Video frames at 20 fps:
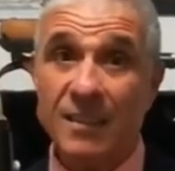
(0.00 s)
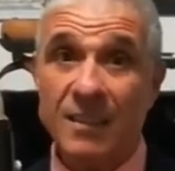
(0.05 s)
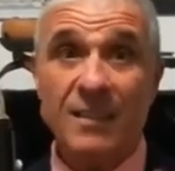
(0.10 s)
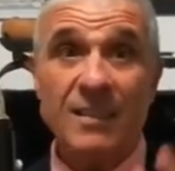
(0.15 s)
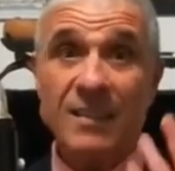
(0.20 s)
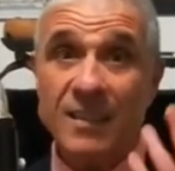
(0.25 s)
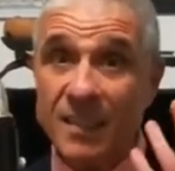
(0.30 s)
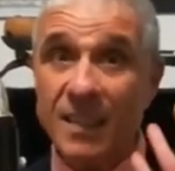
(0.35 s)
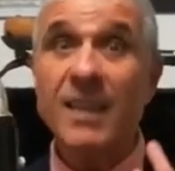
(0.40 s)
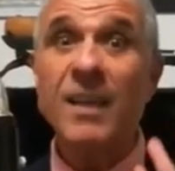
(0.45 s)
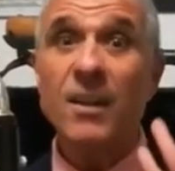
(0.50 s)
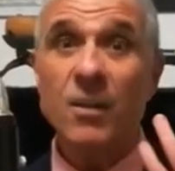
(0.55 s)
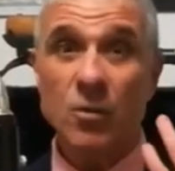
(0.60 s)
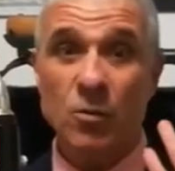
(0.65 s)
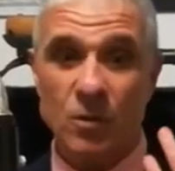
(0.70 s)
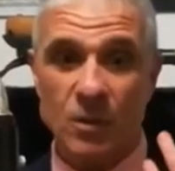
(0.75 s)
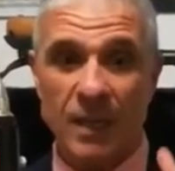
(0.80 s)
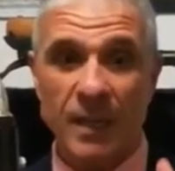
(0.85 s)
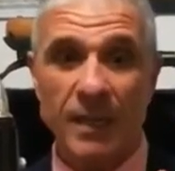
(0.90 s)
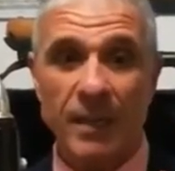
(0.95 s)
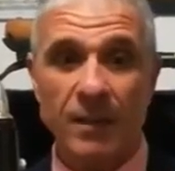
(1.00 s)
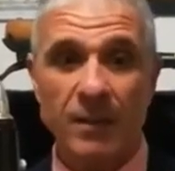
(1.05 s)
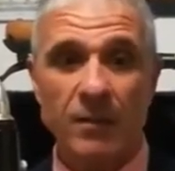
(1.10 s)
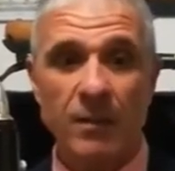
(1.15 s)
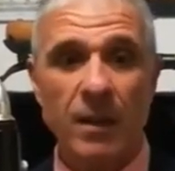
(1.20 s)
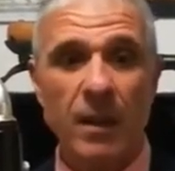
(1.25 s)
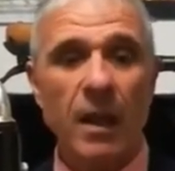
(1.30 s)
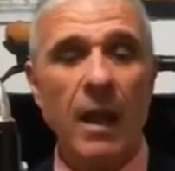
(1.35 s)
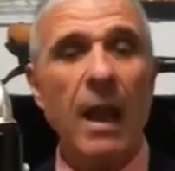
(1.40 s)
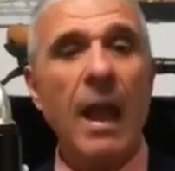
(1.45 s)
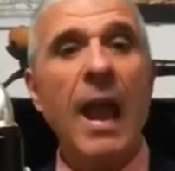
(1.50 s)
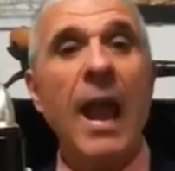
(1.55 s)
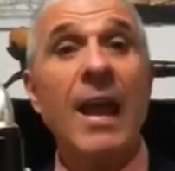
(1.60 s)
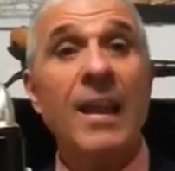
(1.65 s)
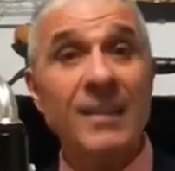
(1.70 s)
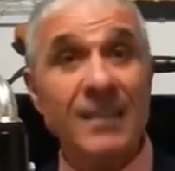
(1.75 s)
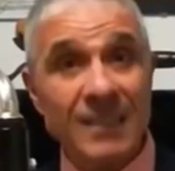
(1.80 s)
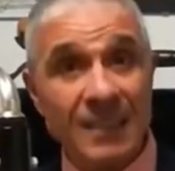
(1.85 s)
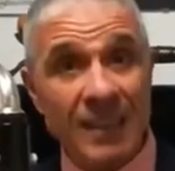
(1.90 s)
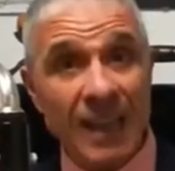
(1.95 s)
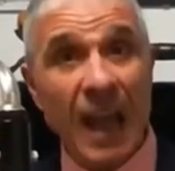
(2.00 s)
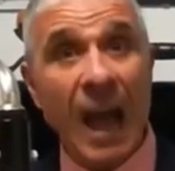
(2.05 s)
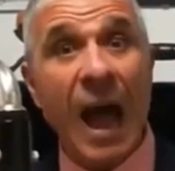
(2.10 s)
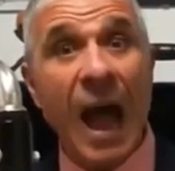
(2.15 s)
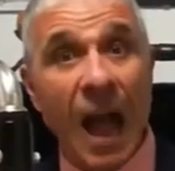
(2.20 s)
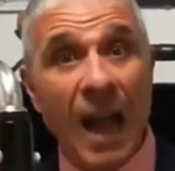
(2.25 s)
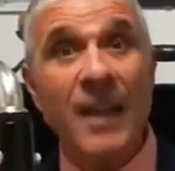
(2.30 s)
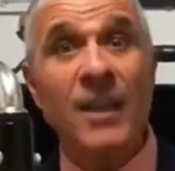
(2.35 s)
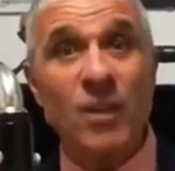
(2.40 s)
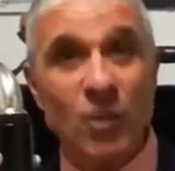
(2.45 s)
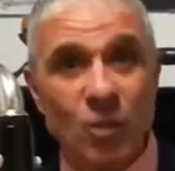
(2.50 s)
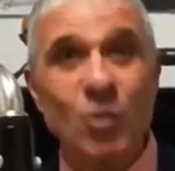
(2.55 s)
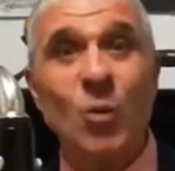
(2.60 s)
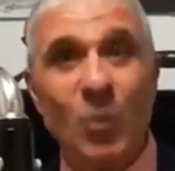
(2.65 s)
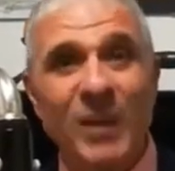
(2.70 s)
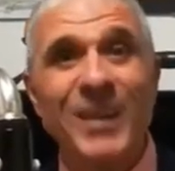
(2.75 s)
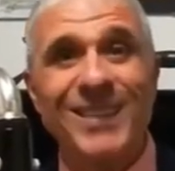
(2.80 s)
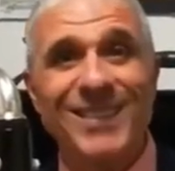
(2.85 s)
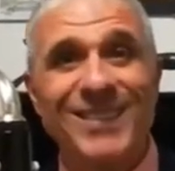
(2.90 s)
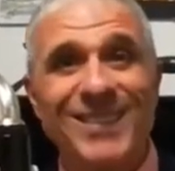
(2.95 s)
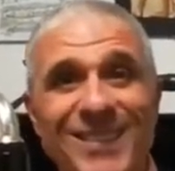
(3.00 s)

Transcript: seriously." And I do it.